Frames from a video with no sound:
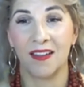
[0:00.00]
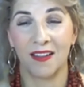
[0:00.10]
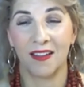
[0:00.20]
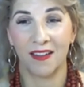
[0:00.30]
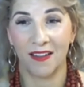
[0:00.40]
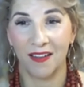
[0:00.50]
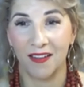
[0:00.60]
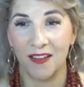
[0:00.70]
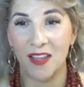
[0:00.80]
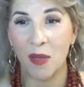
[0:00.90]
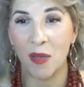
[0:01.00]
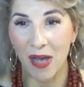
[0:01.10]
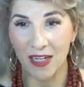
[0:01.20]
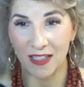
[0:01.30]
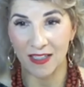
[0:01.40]
that my body
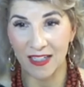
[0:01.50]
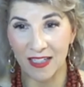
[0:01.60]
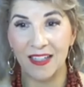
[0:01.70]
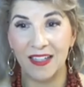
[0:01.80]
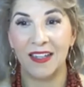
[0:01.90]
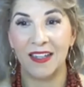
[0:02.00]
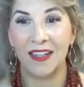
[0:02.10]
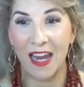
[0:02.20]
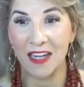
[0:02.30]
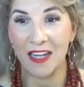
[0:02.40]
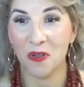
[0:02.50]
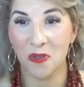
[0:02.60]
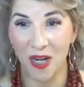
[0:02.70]
did, ate, or drank in.